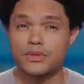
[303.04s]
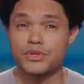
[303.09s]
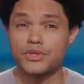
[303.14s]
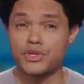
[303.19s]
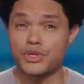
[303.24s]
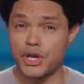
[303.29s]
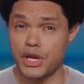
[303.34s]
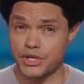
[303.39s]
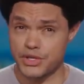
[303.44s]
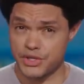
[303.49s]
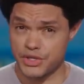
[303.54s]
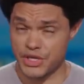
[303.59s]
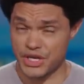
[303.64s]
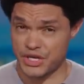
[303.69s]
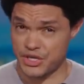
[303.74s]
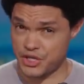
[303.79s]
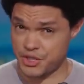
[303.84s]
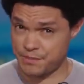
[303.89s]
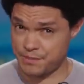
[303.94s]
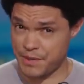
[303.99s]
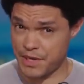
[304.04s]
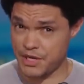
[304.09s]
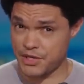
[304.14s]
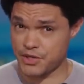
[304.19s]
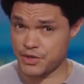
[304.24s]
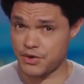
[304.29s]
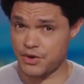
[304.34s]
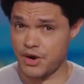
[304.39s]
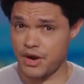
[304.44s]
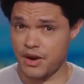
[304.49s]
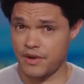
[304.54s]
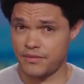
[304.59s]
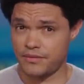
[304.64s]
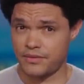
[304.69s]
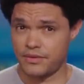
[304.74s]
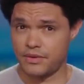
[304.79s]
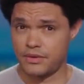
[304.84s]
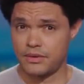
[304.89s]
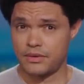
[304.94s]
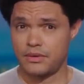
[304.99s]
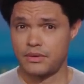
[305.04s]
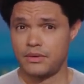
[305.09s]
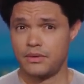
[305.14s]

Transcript: Just a spacecraft?